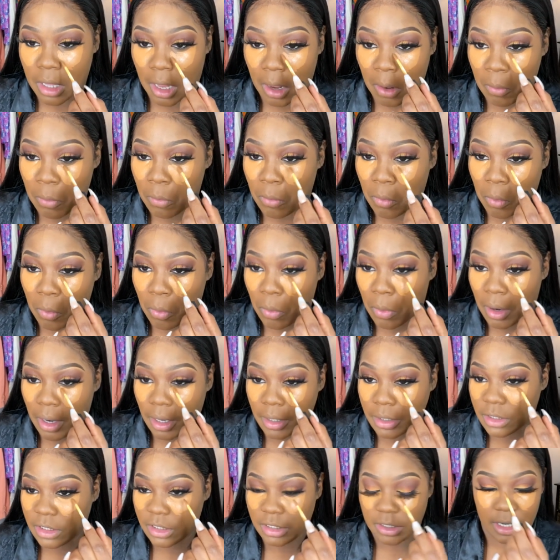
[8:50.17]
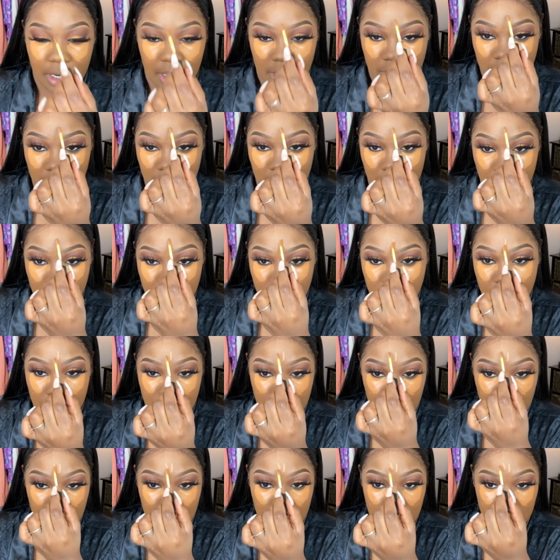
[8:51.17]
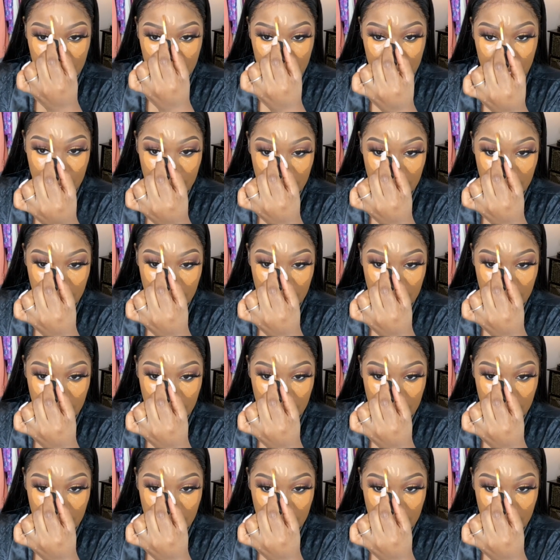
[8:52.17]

like one shade lighter than me.